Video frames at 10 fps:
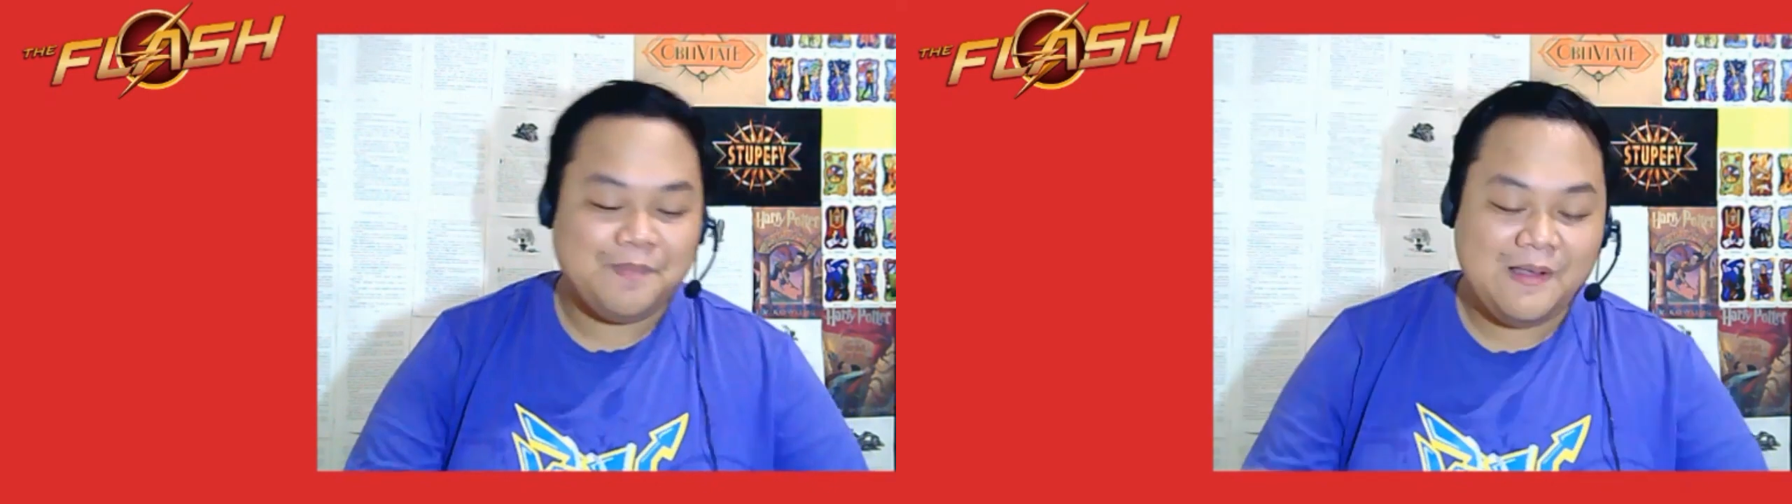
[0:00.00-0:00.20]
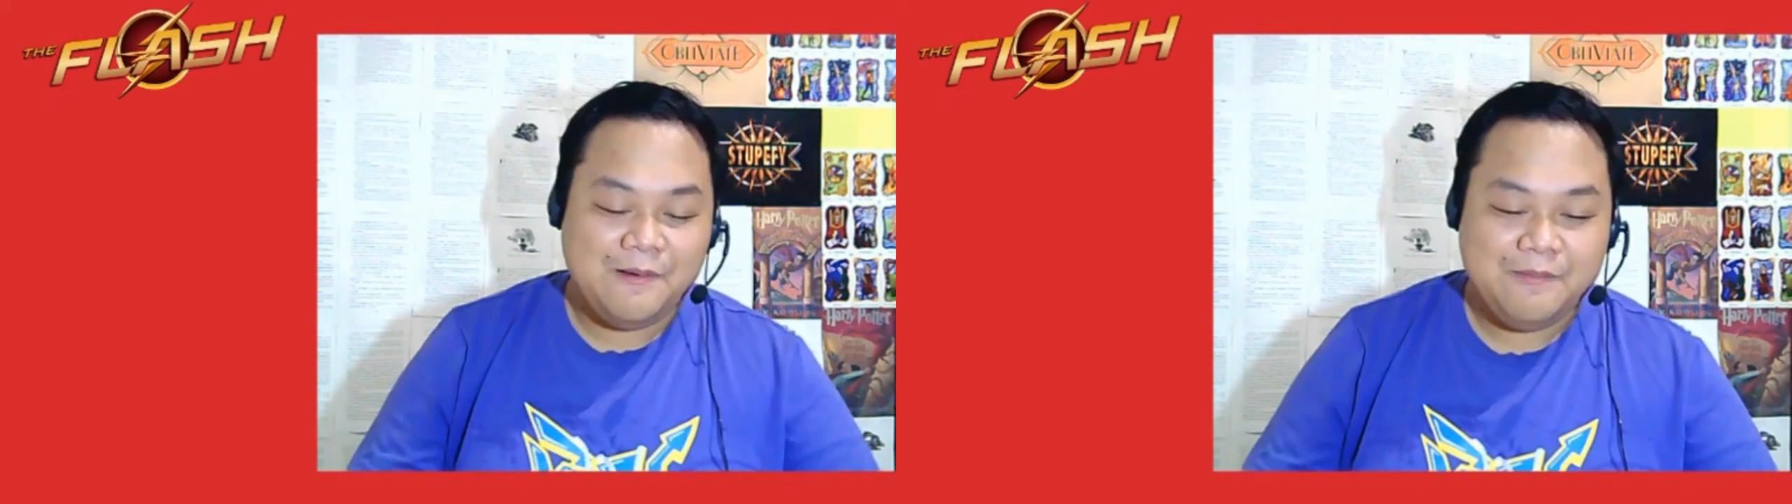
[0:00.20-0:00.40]

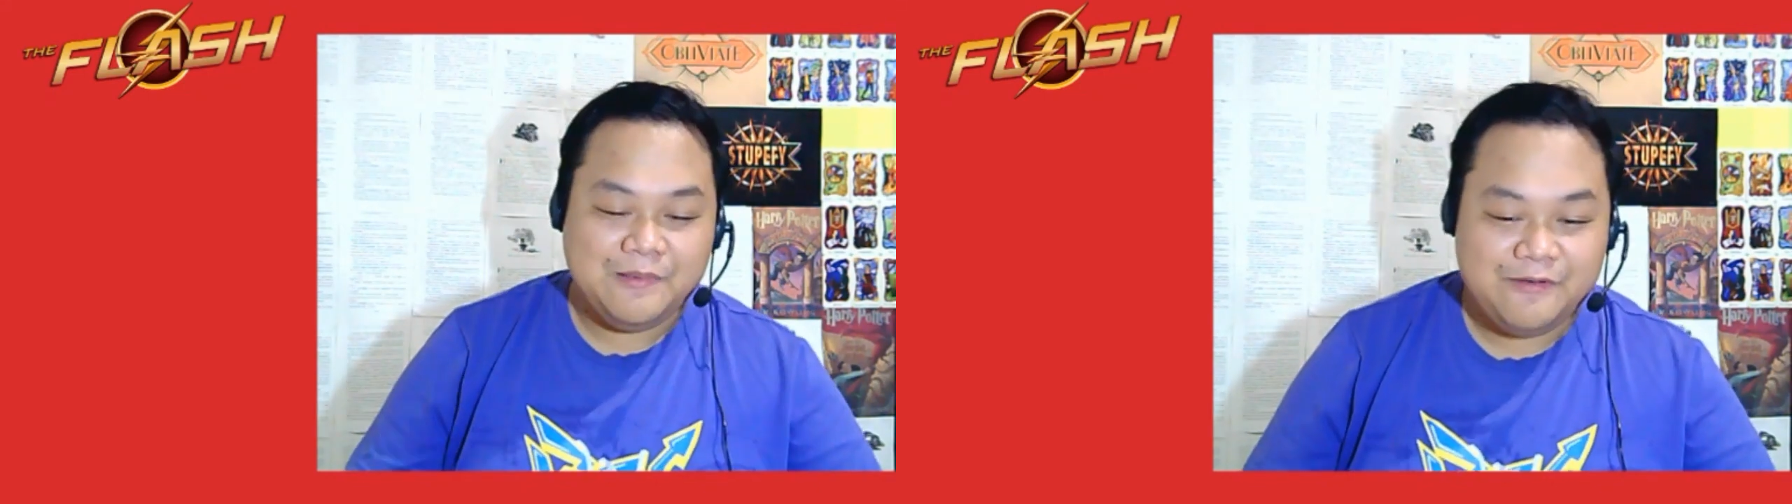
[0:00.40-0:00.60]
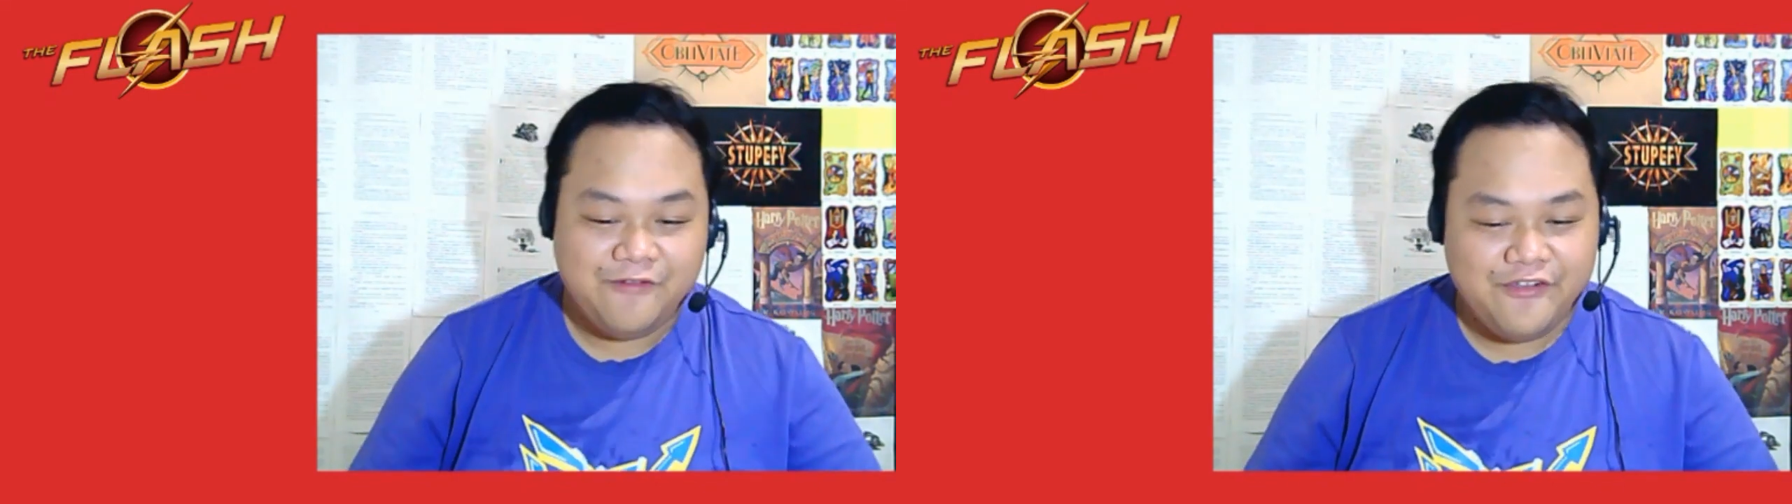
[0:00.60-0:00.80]

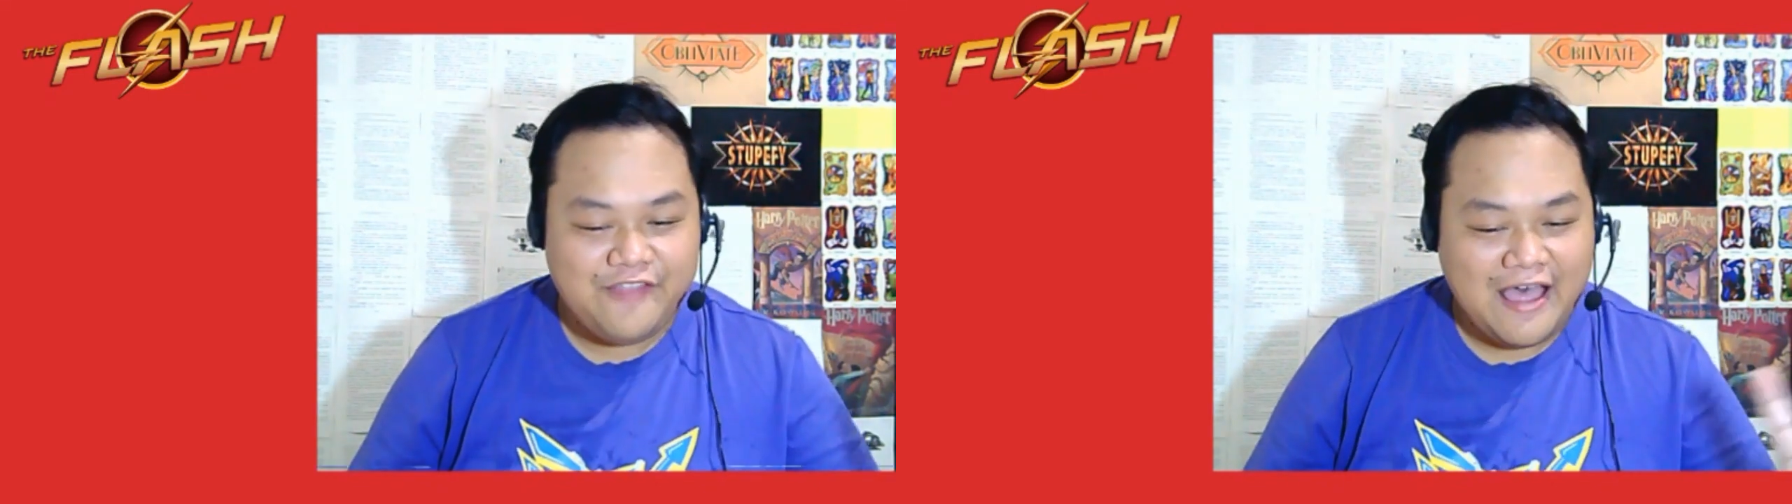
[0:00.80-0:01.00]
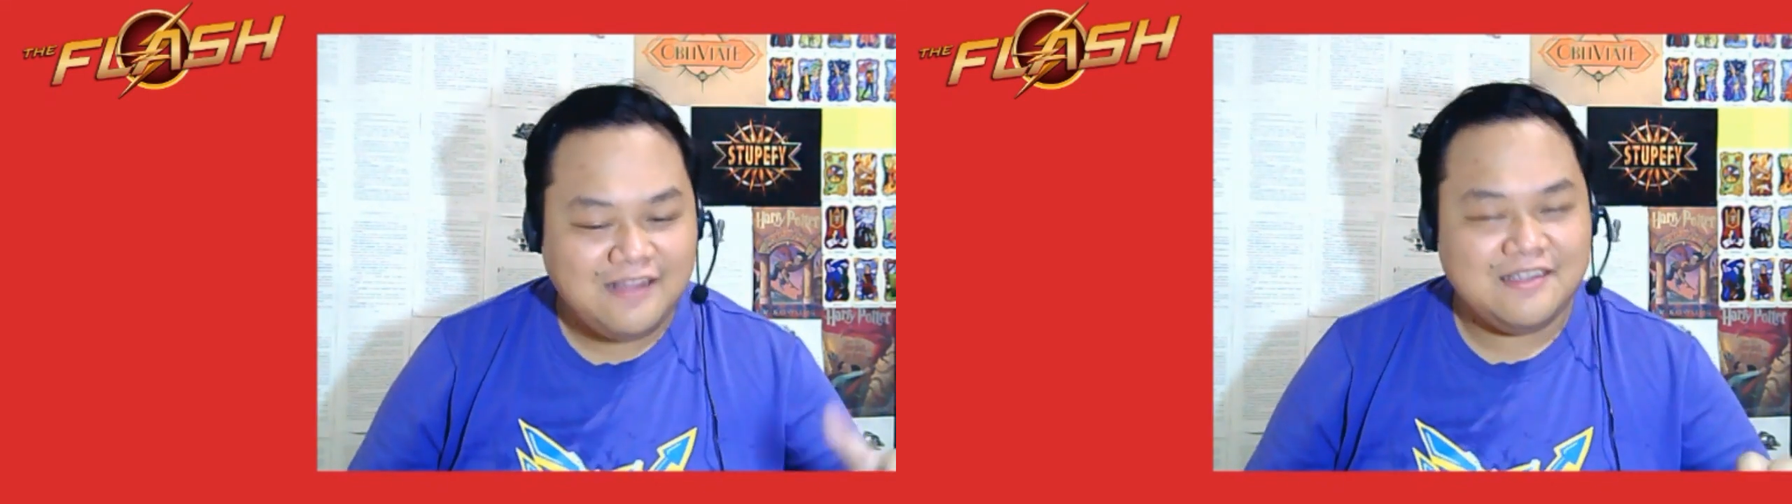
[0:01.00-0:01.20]
But before
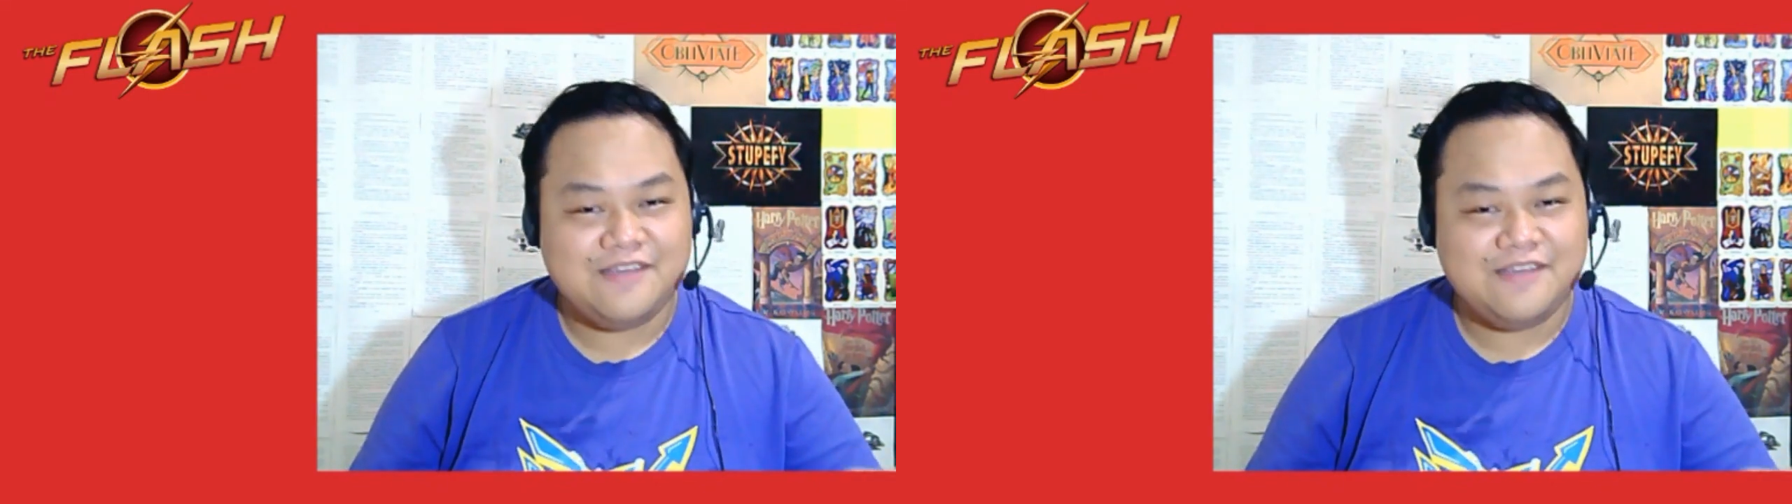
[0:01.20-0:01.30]
that,